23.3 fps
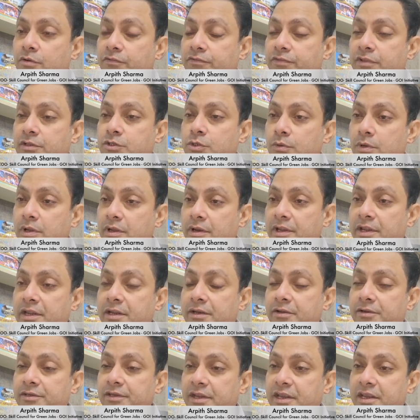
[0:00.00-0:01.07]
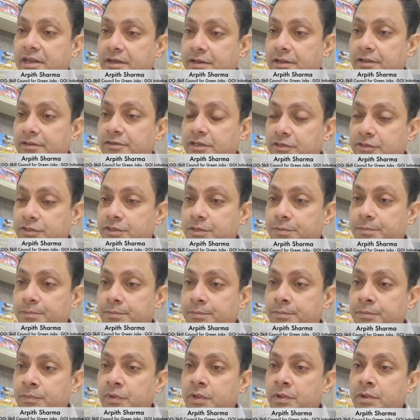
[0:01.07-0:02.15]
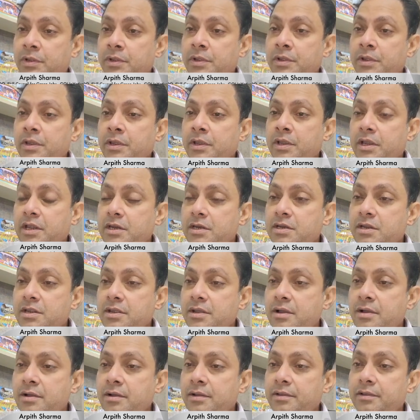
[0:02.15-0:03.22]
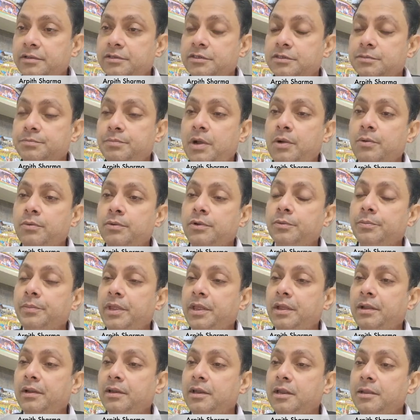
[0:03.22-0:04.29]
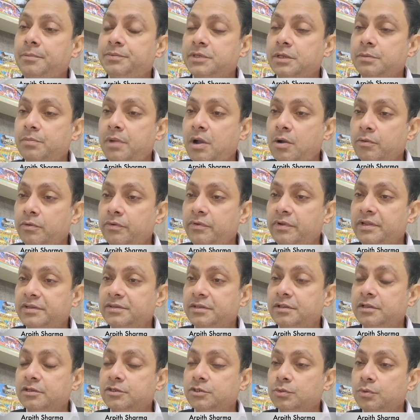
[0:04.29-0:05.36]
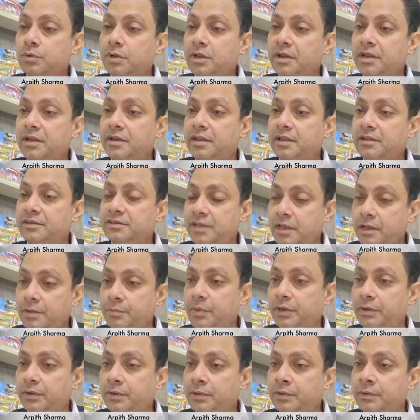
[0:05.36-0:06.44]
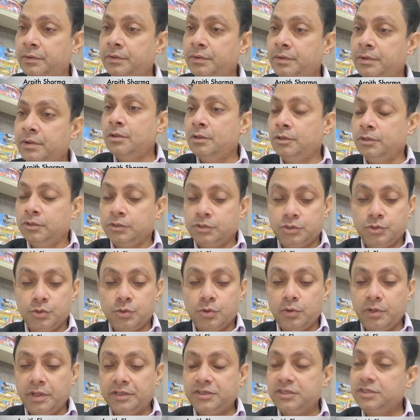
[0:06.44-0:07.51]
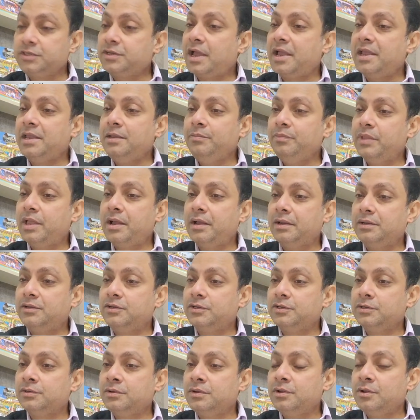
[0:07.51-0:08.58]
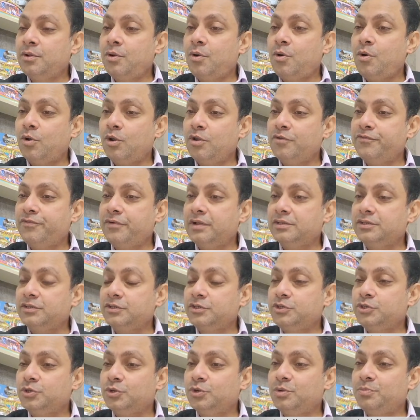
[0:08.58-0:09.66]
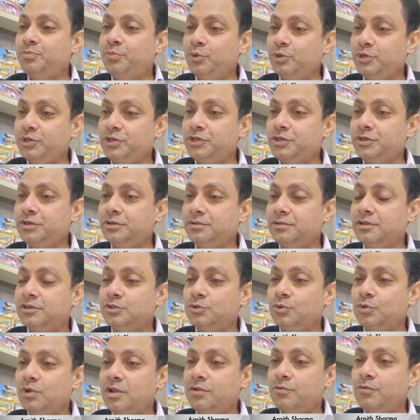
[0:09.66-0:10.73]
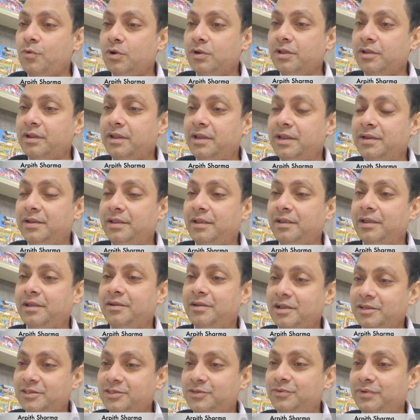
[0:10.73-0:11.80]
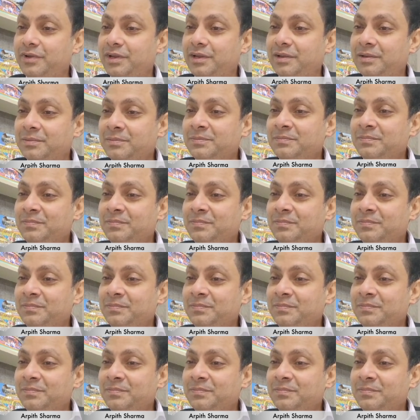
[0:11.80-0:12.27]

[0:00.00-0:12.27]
of the solar heating system, India is bound to make leaps and boundaries in the solar heating segment. So it's time that all of us should push the solar water heating industry